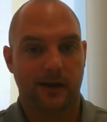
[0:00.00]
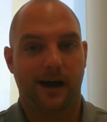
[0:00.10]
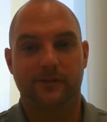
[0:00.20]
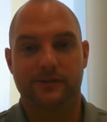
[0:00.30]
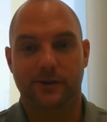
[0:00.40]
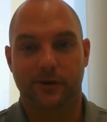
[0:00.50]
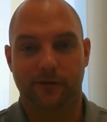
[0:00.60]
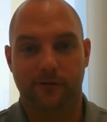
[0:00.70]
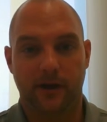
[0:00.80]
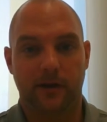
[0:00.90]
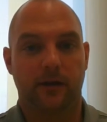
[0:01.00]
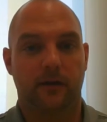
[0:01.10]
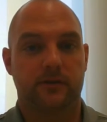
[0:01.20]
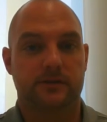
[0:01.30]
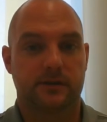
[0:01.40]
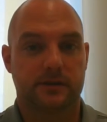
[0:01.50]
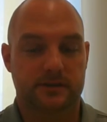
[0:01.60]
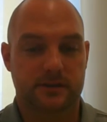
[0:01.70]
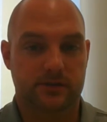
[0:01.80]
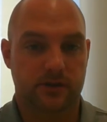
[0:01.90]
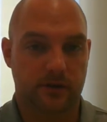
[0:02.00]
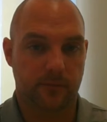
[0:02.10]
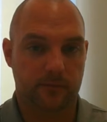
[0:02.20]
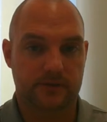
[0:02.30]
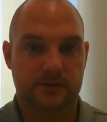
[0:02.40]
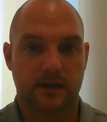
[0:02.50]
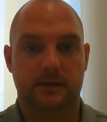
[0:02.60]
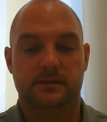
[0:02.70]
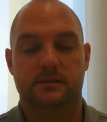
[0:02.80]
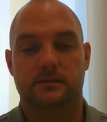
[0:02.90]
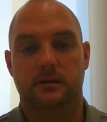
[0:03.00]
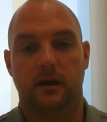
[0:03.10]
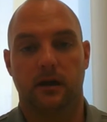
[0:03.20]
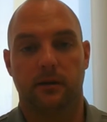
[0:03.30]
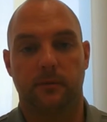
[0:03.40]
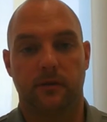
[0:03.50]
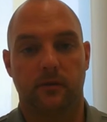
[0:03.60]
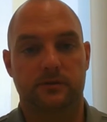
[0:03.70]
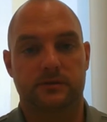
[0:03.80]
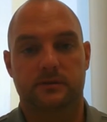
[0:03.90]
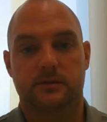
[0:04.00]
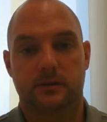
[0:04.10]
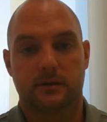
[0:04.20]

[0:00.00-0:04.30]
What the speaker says: Obviously you're going to fail. Obviously as a teacher to make mistakes, and those